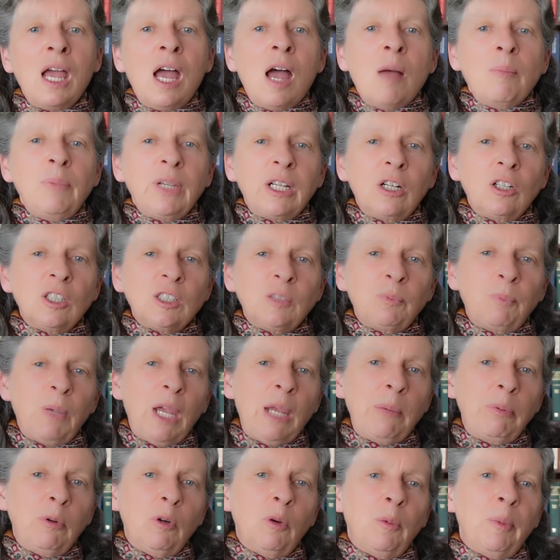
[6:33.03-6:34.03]
because
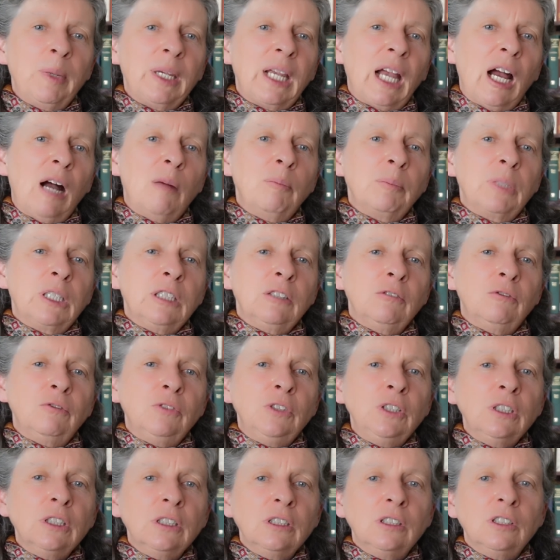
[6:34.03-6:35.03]
people will become
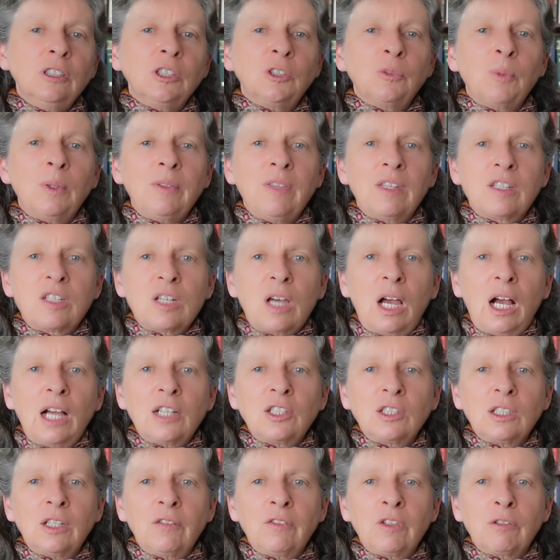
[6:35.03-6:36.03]
confused when the
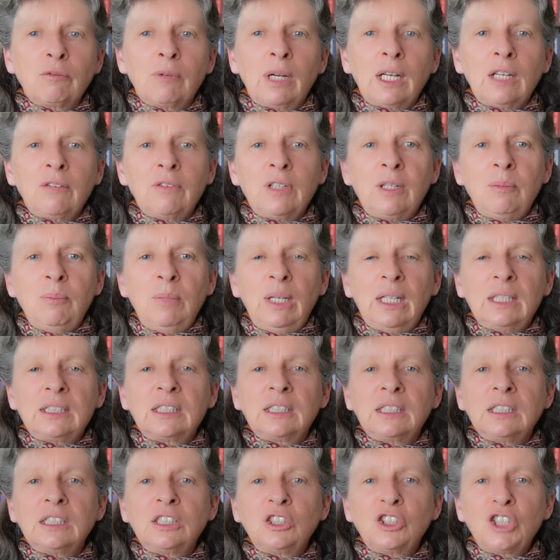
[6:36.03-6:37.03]
title of the relevant
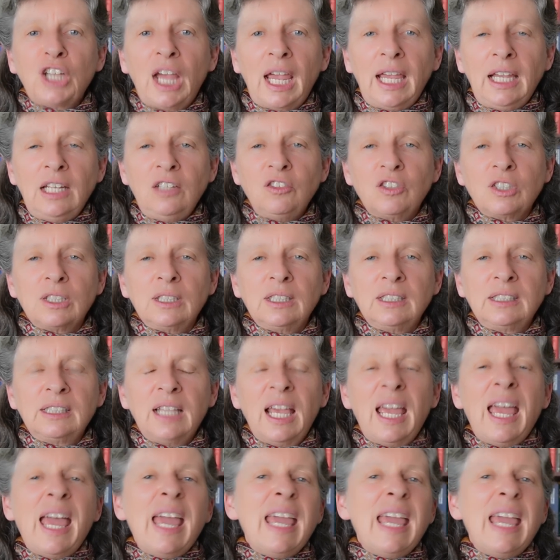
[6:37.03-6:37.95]
minister changes,